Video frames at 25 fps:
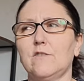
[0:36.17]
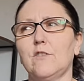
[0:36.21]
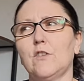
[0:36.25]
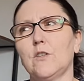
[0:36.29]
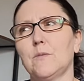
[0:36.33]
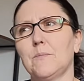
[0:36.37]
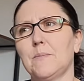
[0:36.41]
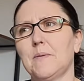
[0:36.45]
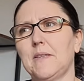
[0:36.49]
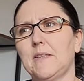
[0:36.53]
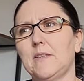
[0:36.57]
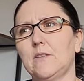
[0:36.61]
I've
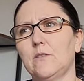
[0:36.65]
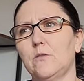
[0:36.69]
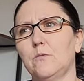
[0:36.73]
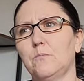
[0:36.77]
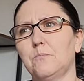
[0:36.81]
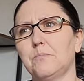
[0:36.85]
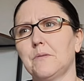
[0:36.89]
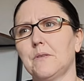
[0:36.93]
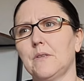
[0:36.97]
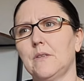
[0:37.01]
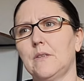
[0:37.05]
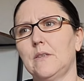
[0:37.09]
already been
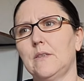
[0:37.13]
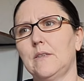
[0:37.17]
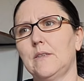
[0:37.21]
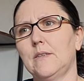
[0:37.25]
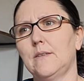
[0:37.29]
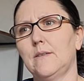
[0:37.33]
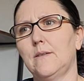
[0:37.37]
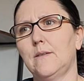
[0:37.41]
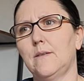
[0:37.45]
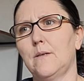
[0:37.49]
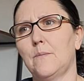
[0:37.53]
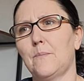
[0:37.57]
up
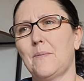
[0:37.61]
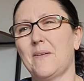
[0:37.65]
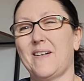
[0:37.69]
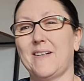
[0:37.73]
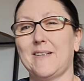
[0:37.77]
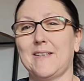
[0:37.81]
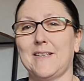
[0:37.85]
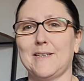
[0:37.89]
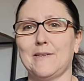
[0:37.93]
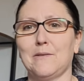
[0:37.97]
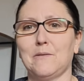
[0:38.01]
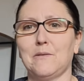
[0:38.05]
about
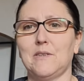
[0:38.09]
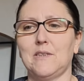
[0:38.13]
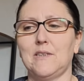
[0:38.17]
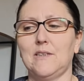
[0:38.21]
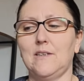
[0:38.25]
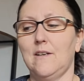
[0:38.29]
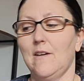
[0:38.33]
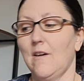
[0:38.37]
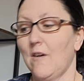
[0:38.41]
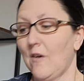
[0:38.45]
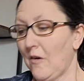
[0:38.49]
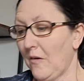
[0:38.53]
an hour.
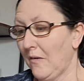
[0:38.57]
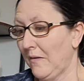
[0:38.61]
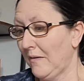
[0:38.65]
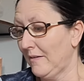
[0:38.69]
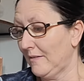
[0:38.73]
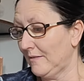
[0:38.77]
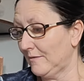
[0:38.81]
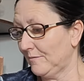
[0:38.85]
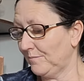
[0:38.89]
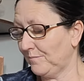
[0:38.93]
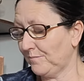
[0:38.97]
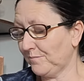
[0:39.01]

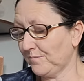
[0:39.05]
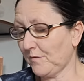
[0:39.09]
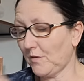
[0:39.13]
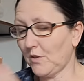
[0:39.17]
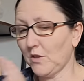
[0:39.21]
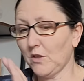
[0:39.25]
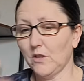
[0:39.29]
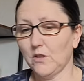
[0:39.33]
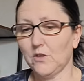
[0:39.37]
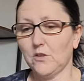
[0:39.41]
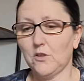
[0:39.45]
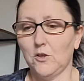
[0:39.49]

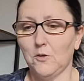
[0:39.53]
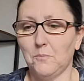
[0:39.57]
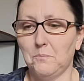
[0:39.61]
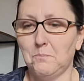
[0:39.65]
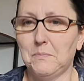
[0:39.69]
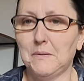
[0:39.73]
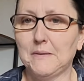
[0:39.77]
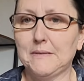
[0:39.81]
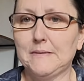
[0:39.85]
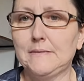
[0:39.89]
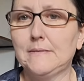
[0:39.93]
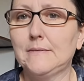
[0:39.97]
Got a
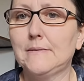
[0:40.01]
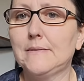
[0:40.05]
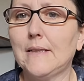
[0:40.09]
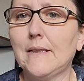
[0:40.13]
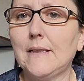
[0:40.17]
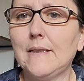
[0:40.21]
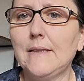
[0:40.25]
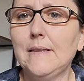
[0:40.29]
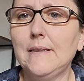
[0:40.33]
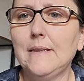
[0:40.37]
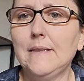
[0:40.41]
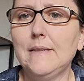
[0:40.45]
cup of
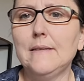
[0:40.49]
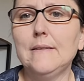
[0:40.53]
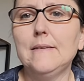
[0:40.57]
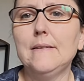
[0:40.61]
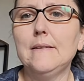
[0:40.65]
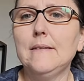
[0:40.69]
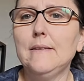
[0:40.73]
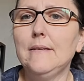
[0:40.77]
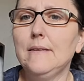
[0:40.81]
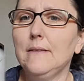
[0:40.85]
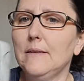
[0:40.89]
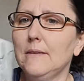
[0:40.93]

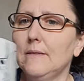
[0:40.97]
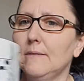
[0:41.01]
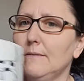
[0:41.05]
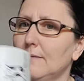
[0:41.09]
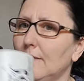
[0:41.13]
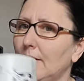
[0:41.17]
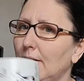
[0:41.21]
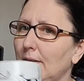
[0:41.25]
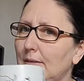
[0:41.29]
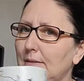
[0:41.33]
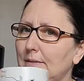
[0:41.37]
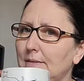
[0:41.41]
tea
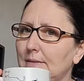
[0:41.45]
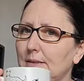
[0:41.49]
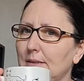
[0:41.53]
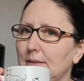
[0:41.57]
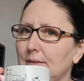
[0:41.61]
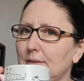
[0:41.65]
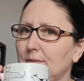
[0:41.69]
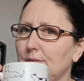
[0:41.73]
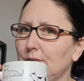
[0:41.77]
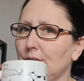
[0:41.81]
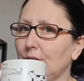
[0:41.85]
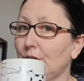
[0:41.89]

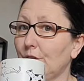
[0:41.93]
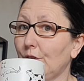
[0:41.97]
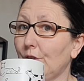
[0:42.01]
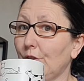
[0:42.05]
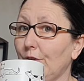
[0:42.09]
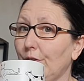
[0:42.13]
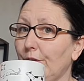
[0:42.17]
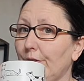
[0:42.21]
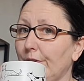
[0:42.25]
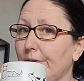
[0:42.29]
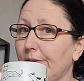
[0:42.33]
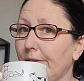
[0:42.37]
ready for
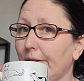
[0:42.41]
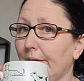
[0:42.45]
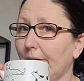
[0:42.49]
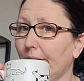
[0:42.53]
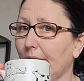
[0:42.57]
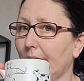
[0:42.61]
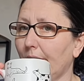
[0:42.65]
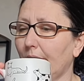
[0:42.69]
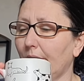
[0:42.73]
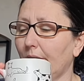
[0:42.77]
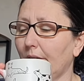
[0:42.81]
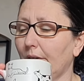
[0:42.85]
the
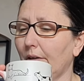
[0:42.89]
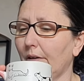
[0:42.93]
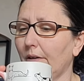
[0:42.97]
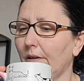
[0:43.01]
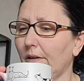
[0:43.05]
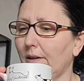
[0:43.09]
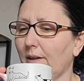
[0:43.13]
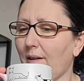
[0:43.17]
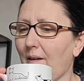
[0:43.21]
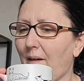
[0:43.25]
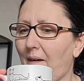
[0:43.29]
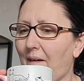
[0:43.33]

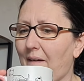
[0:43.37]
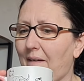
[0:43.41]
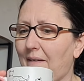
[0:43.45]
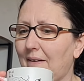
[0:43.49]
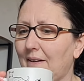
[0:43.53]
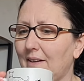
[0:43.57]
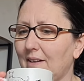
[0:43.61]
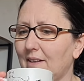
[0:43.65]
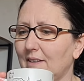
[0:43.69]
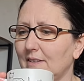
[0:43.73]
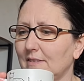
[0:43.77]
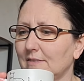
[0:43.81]
night.
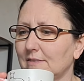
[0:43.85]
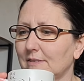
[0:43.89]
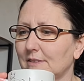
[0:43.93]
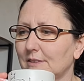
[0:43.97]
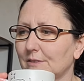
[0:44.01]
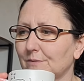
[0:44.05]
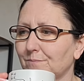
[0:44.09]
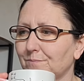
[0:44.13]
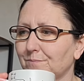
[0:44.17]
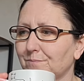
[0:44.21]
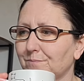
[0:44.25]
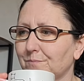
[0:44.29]
And
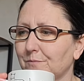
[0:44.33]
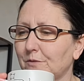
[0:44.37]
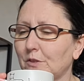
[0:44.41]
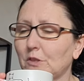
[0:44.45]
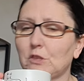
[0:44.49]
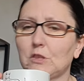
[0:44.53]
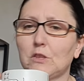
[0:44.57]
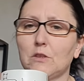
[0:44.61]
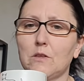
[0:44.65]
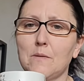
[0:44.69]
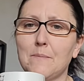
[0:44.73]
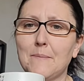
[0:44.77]

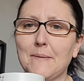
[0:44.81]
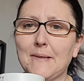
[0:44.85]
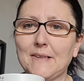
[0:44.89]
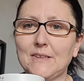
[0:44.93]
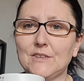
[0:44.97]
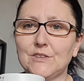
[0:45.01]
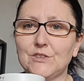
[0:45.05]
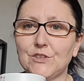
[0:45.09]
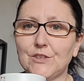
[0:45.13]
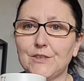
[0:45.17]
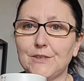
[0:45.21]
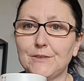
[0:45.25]
just to
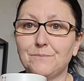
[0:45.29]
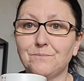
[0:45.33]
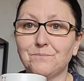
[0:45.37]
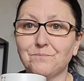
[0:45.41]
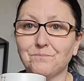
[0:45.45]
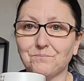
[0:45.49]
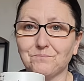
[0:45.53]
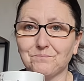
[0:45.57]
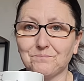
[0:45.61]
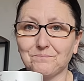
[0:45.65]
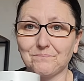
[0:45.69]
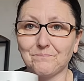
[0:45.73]
remind you,
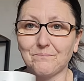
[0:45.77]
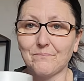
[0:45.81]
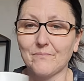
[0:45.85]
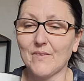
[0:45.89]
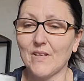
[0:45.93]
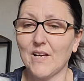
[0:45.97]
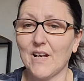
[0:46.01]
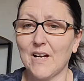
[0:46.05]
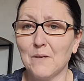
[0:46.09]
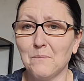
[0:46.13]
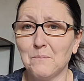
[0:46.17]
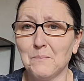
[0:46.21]

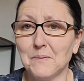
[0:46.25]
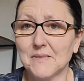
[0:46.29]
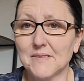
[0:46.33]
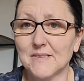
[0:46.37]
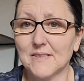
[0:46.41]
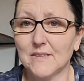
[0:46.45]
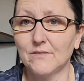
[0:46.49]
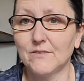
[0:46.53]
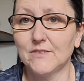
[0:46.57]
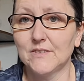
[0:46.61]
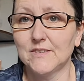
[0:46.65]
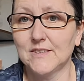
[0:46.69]

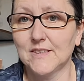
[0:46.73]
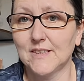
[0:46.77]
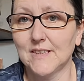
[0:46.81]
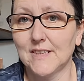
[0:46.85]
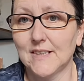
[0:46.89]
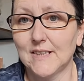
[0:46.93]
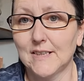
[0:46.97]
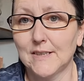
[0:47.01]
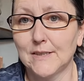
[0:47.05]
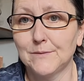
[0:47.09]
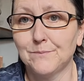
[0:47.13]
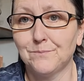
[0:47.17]
7:30
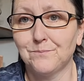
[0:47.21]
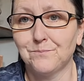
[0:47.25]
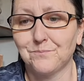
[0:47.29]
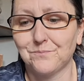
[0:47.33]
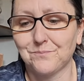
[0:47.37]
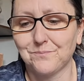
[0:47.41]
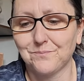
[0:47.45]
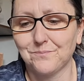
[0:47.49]
tonight.